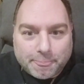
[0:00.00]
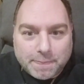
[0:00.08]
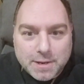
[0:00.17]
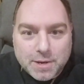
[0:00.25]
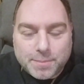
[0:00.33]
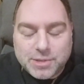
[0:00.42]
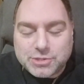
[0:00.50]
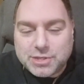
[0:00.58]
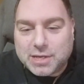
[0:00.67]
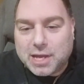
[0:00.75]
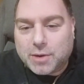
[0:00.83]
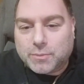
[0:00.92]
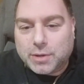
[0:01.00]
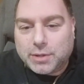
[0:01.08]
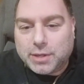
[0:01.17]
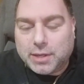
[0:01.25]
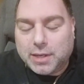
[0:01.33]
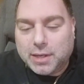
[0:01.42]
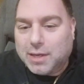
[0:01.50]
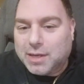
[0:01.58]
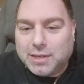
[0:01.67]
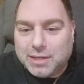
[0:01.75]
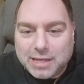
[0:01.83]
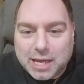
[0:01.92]
You know, I mean, so you can't really
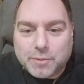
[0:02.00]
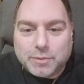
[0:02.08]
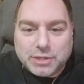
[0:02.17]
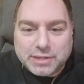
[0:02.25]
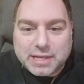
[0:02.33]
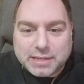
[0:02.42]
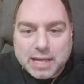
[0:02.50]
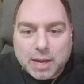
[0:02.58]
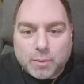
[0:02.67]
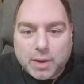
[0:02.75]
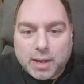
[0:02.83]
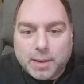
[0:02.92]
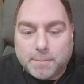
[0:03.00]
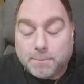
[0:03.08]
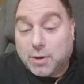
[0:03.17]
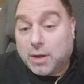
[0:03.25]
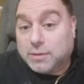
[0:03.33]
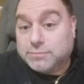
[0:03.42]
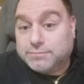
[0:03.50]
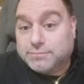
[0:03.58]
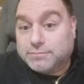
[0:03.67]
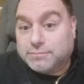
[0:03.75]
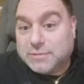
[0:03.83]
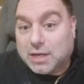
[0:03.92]
you can't really think that way. But
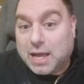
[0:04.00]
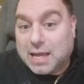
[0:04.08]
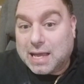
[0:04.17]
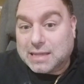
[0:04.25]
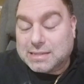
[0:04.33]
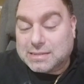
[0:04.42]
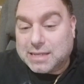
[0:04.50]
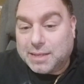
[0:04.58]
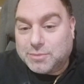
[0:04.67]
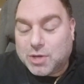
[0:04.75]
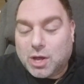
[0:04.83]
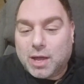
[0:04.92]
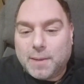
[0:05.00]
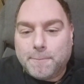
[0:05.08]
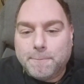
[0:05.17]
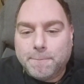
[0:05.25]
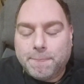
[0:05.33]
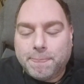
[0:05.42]
uh, at the same time,